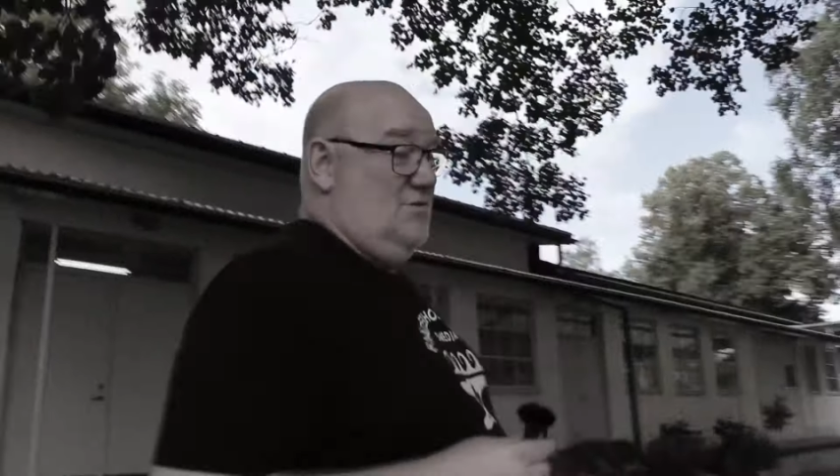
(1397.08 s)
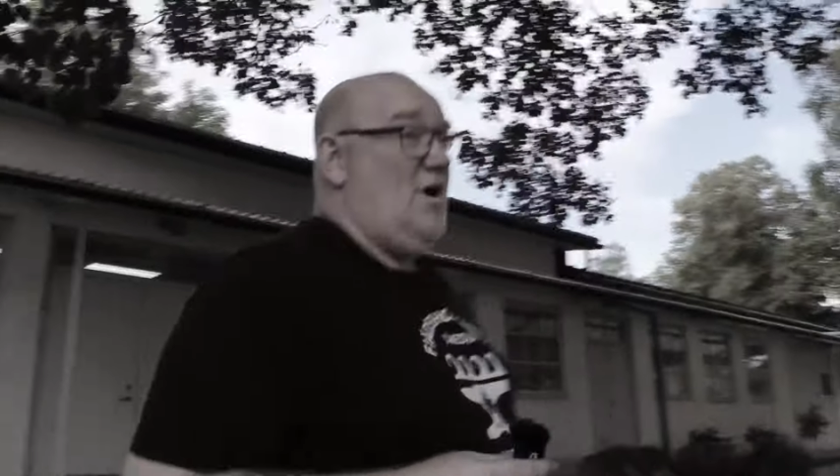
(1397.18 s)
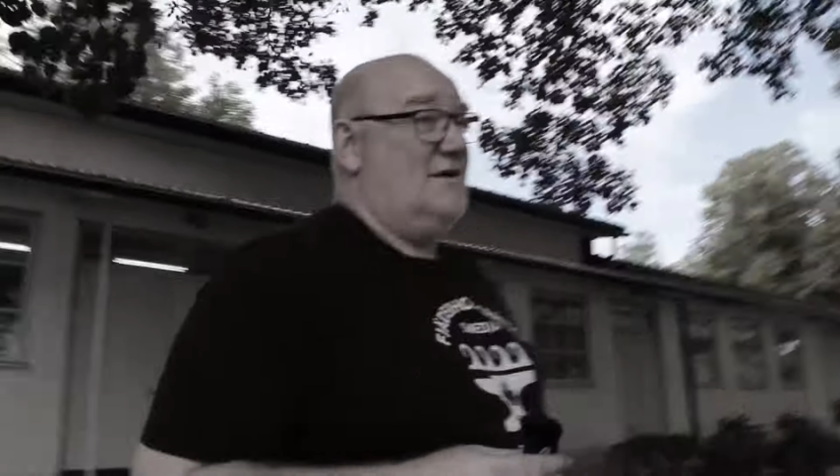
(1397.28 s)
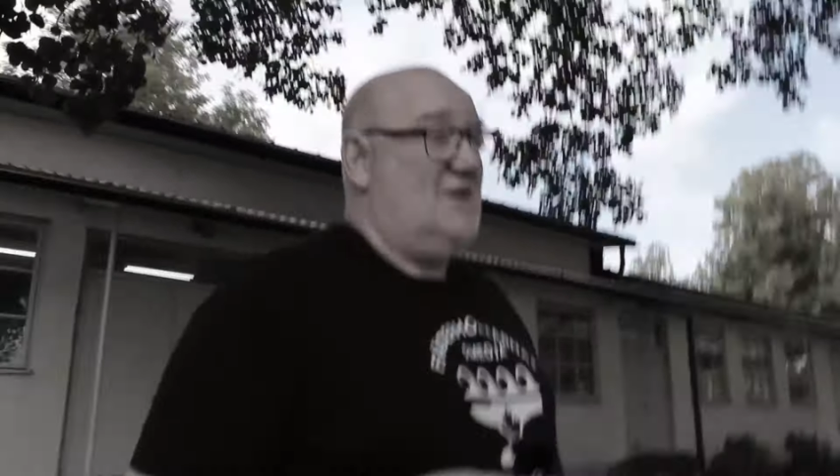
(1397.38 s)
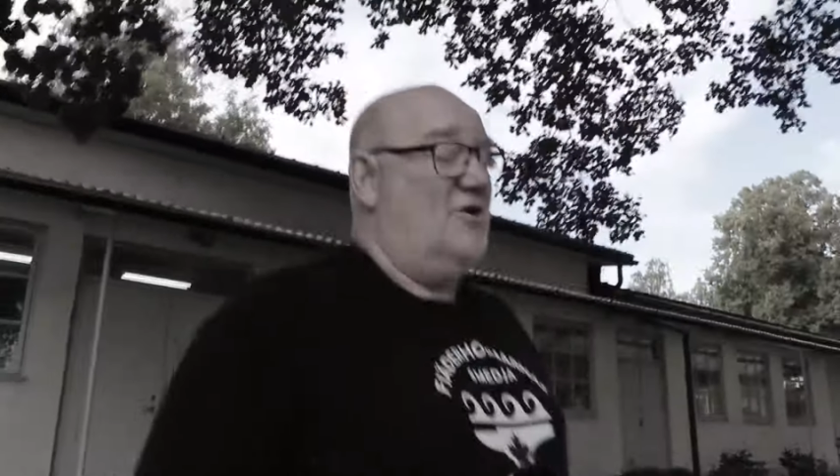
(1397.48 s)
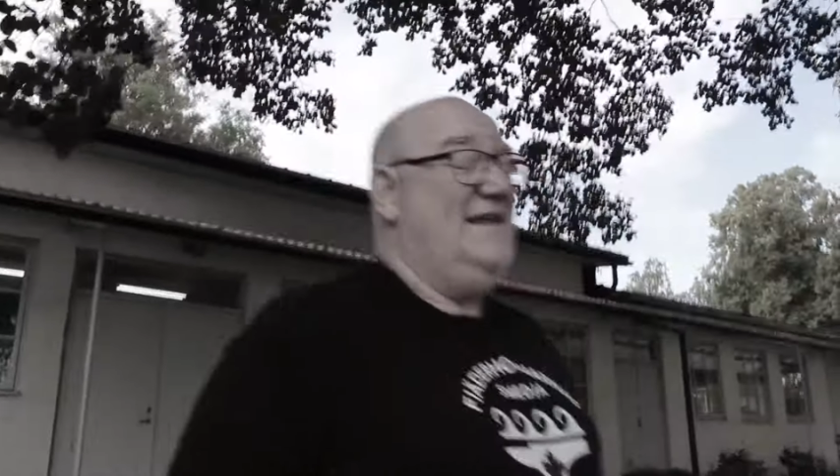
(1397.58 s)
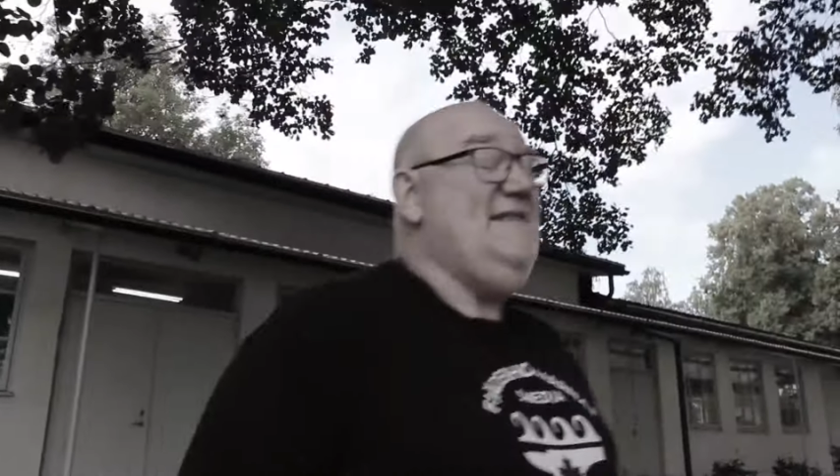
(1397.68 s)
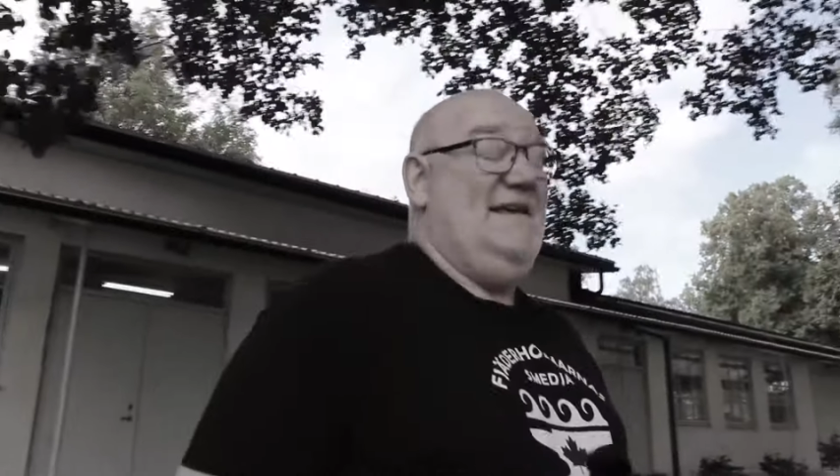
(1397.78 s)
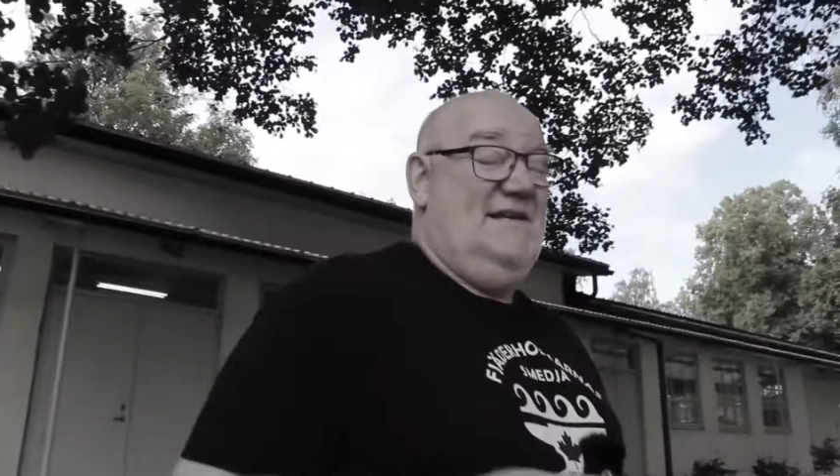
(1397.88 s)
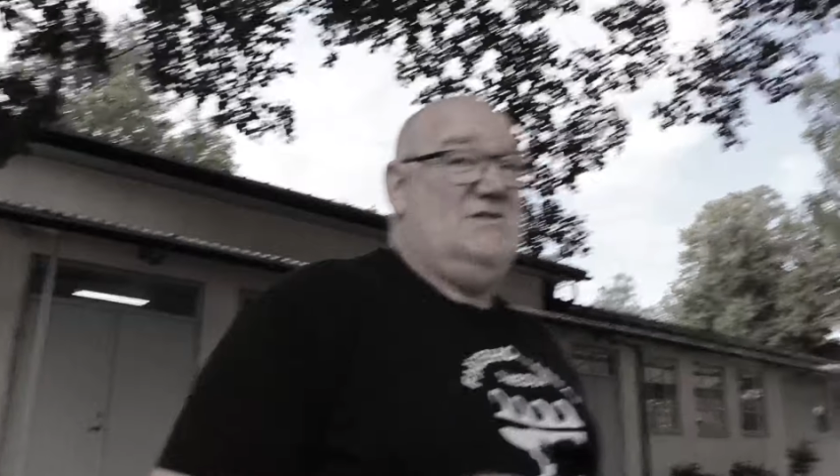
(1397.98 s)
he's a rock star in
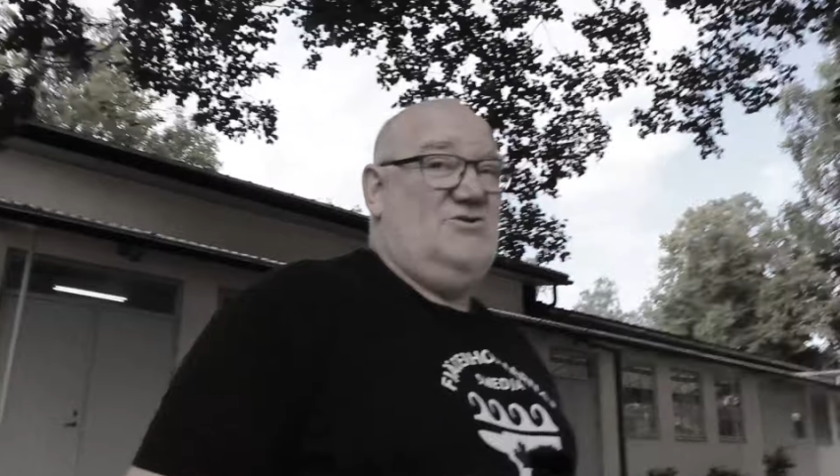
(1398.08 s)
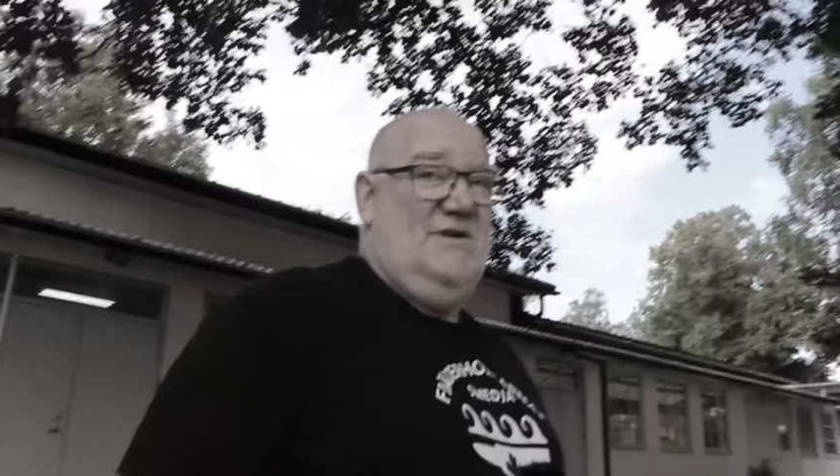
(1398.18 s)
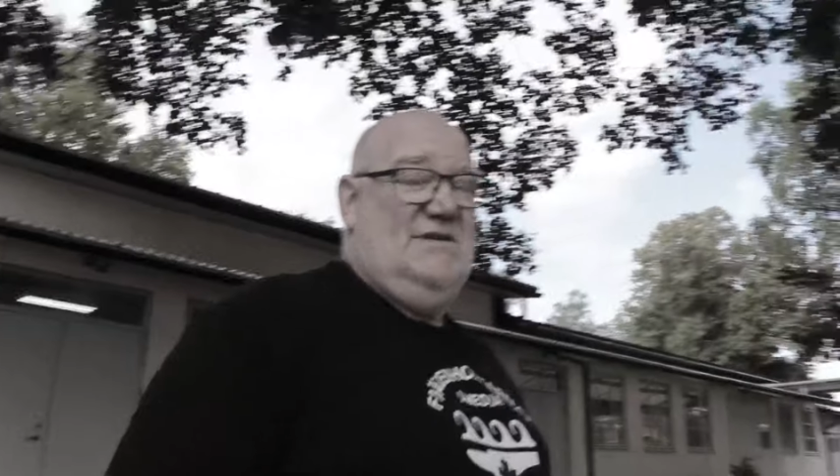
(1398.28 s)
the industry.